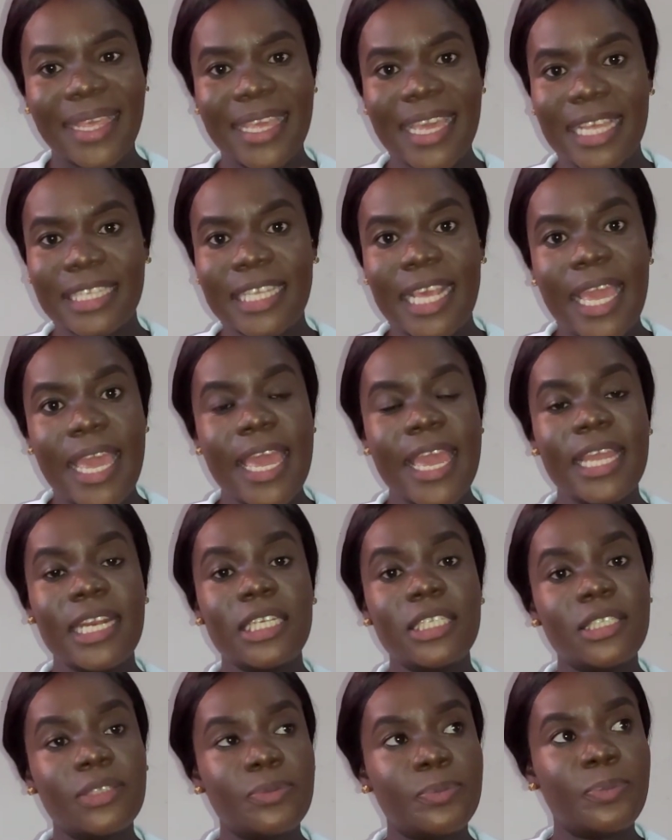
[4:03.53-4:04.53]
Yes.
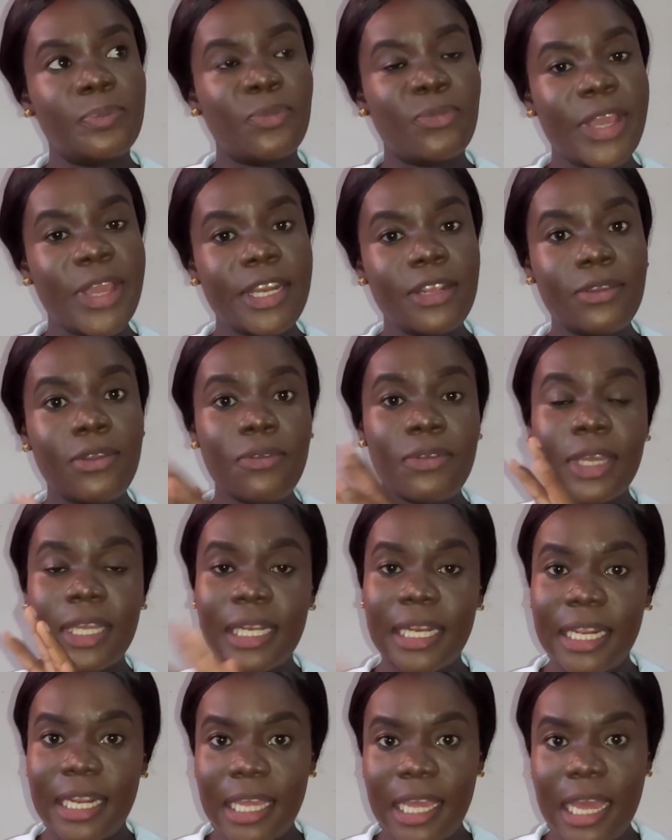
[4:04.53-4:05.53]
And when you go for
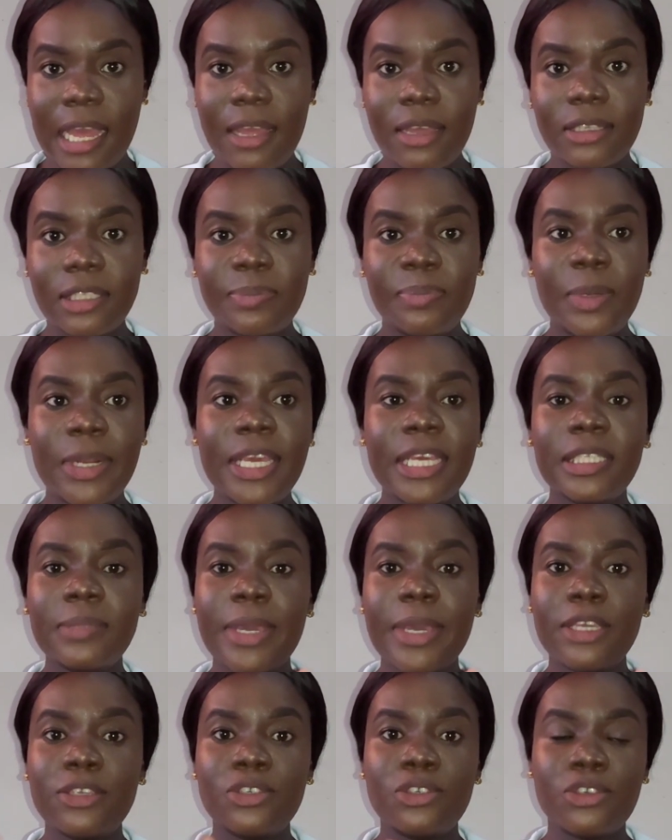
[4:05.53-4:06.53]
clinicals, please
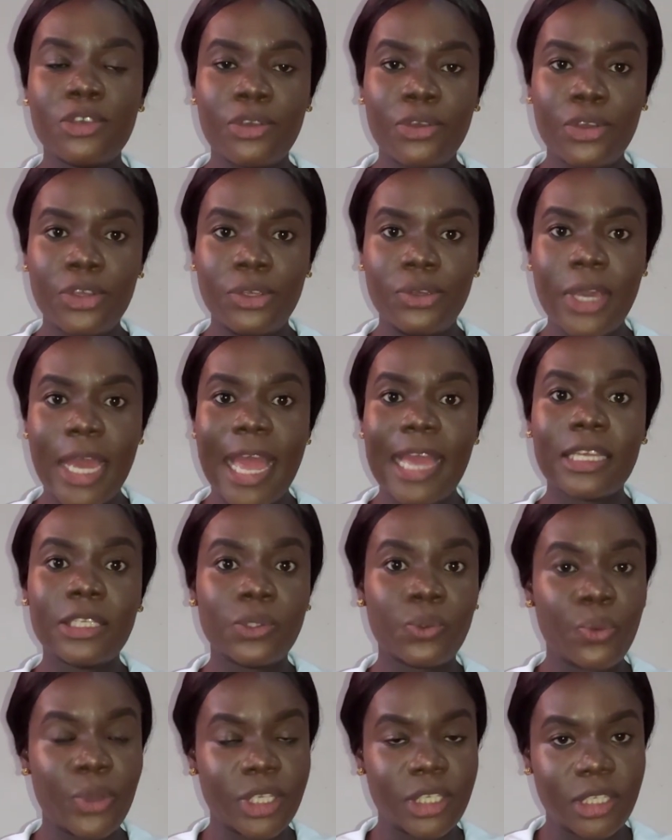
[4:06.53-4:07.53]
make sure you
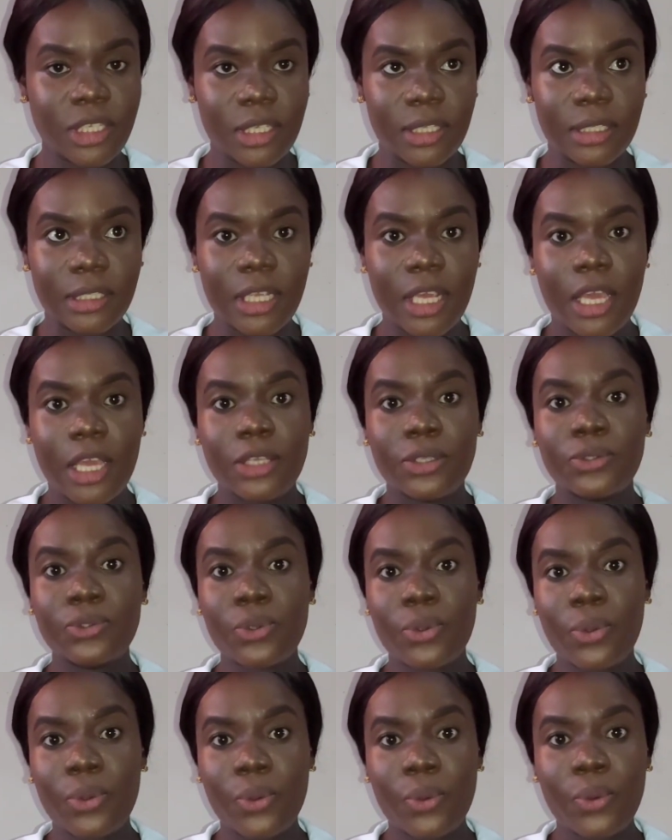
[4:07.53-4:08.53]
ask questions.
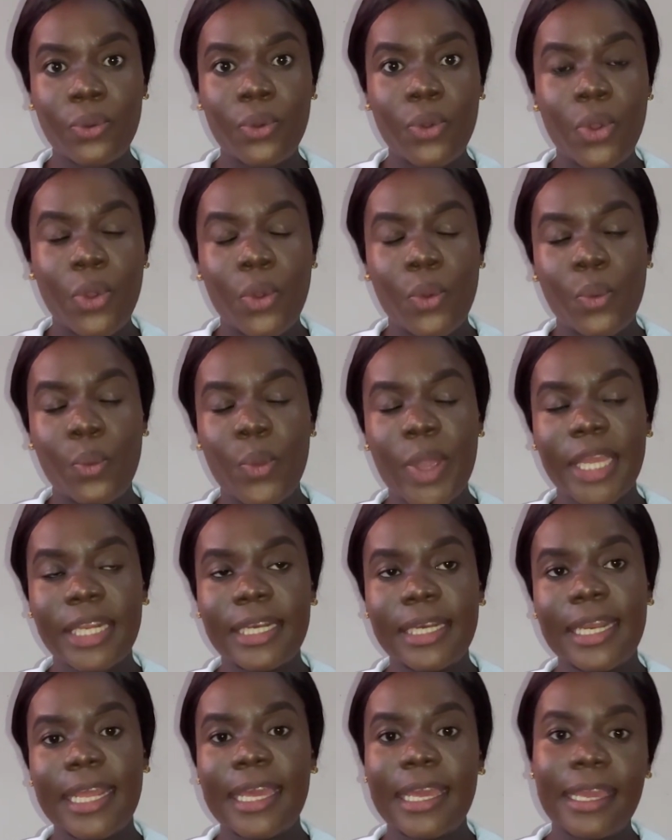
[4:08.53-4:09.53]
So
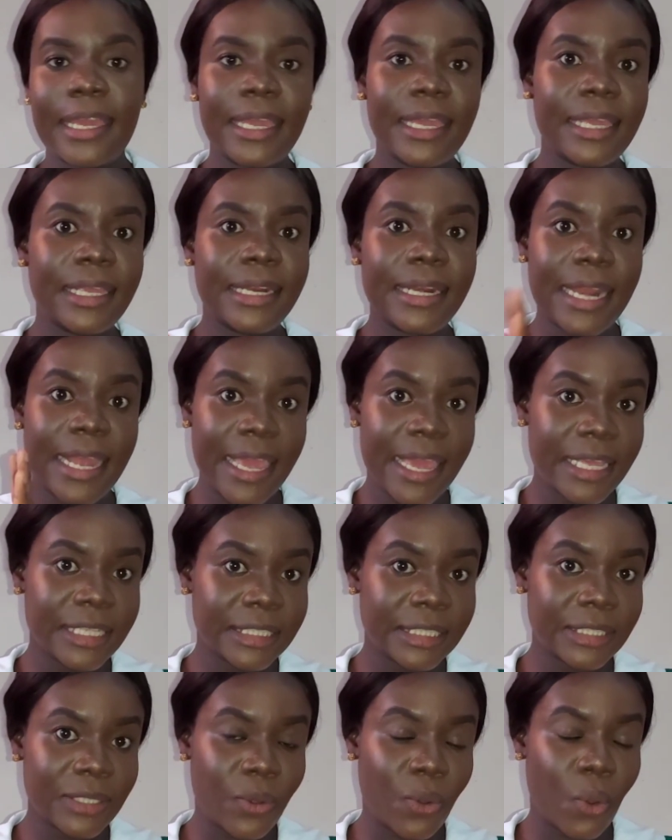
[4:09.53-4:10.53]
when the
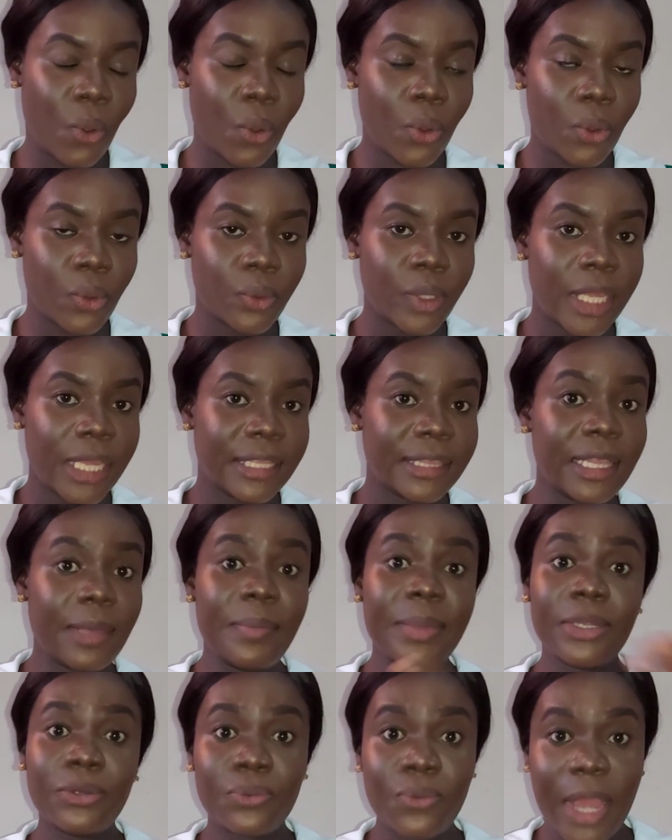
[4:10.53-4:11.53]
nurse or the
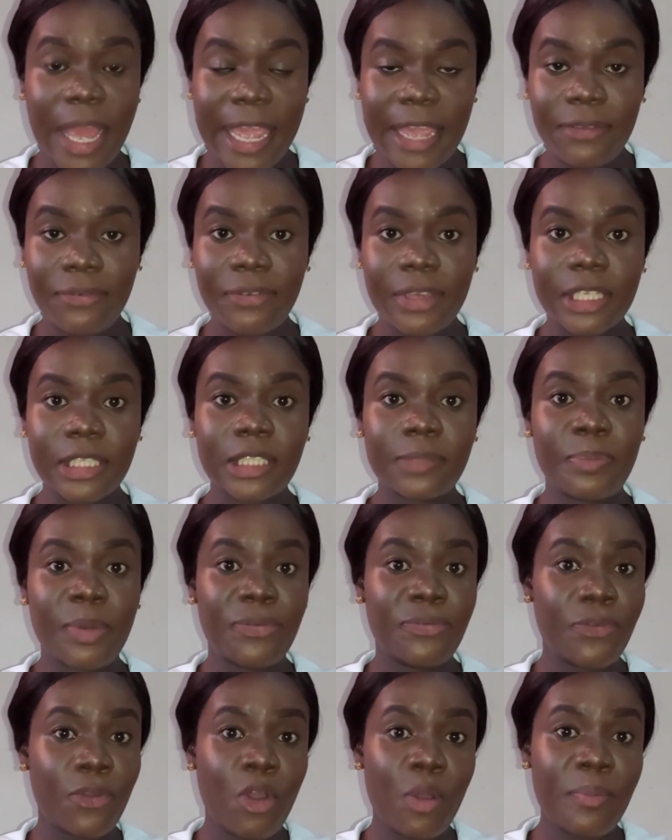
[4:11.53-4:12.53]
midwife is
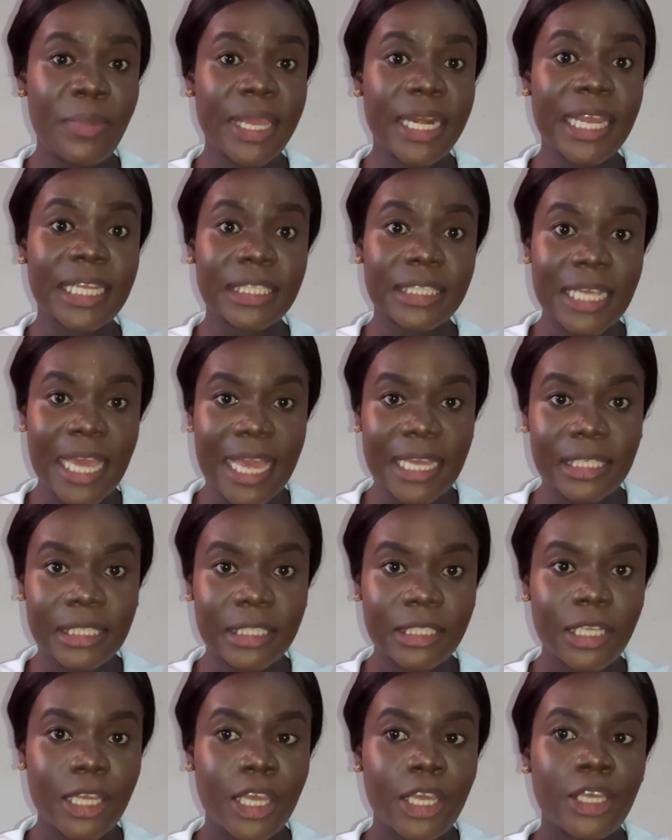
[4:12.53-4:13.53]
performing a
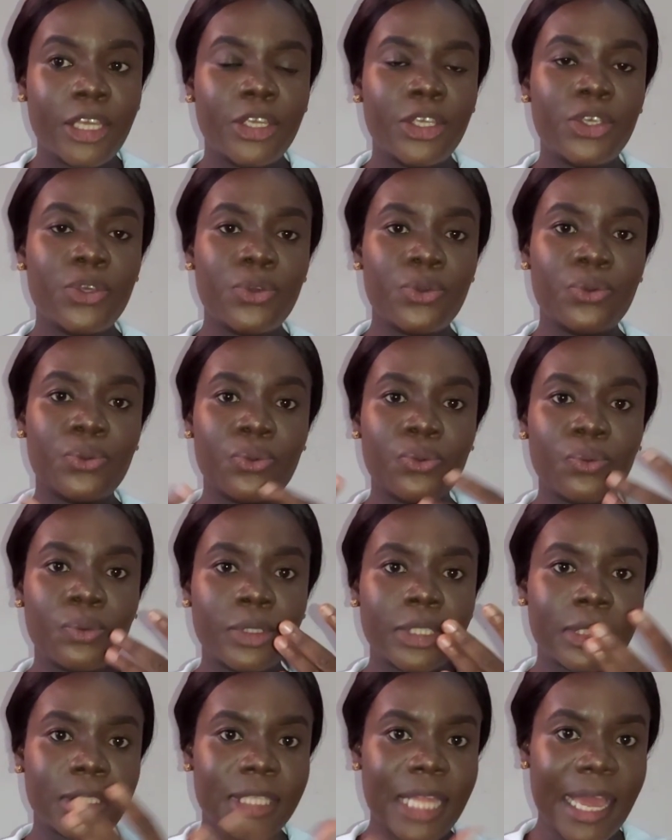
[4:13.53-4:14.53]
task, you
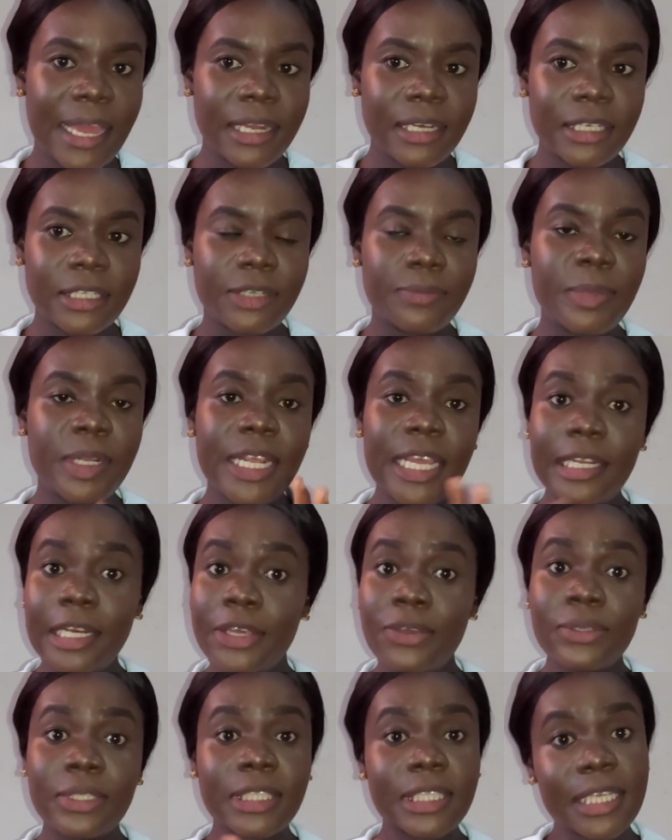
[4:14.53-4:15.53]
stand
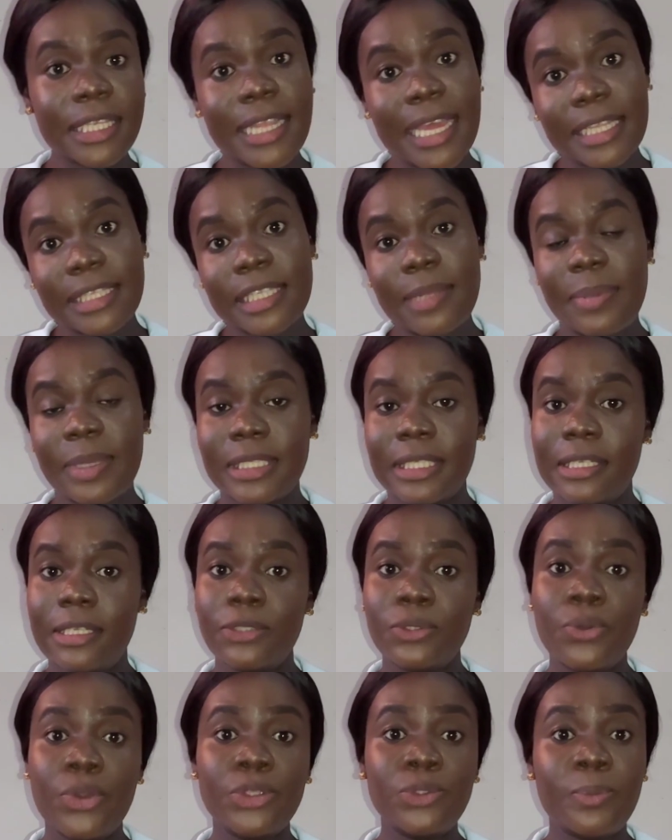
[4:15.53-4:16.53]
immediately. You see that the person
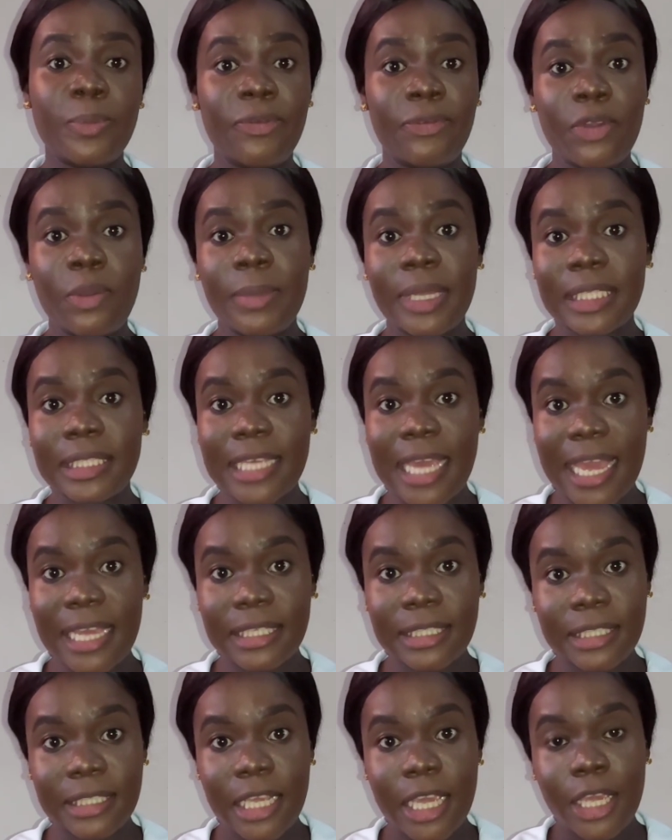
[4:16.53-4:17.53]
is going to perform a
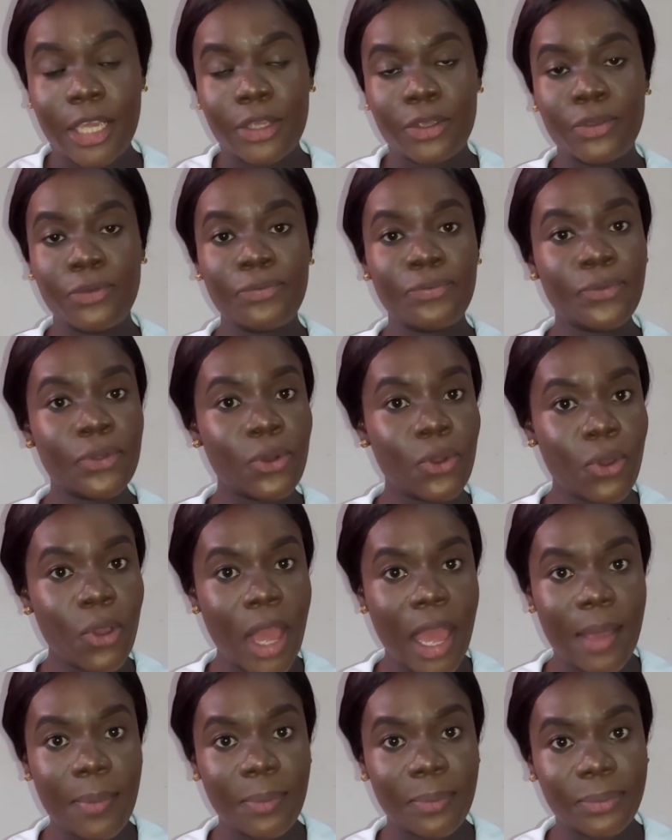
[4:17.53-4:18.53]
task, you follow
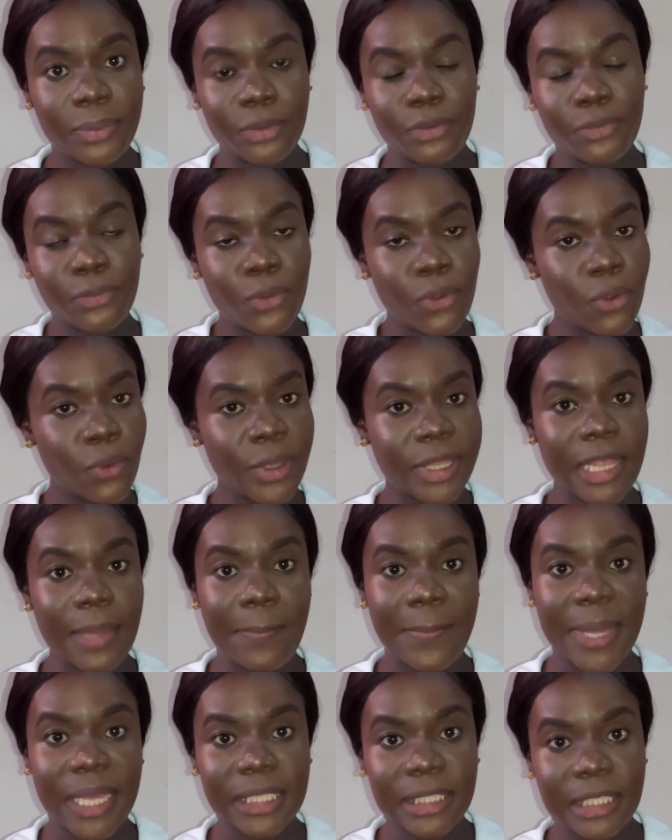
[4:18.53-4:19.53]
up, you go with
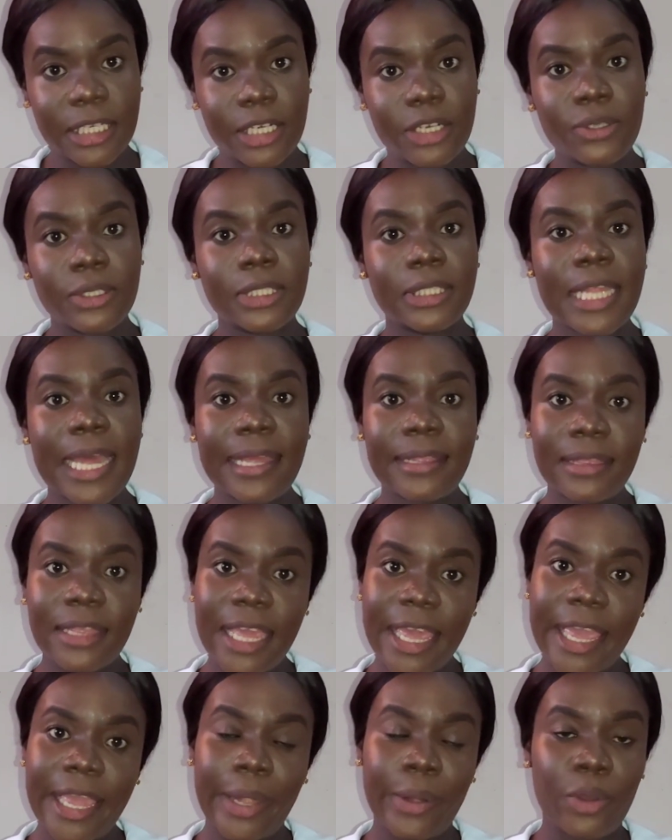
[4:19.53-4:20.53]
the person, you stand
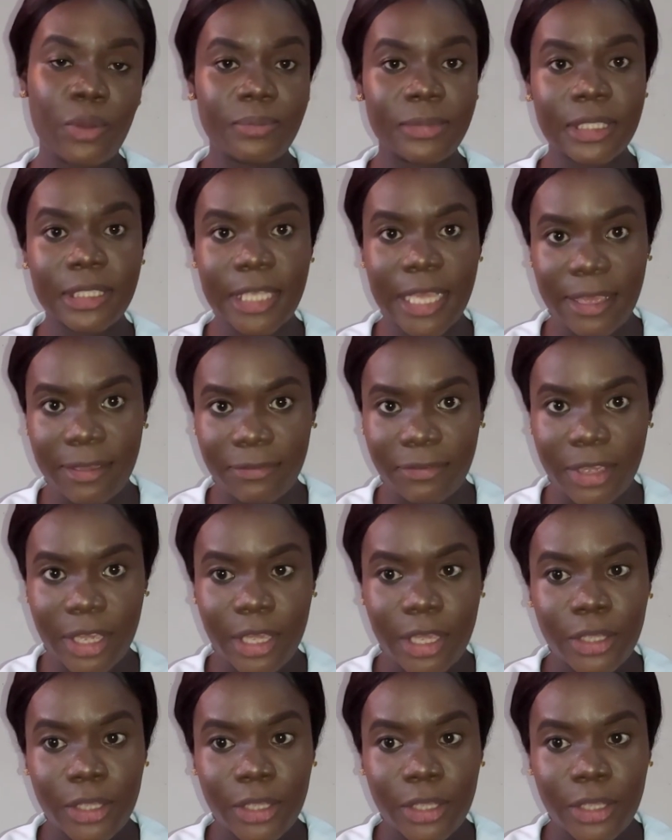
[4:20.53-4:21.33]
there and observe.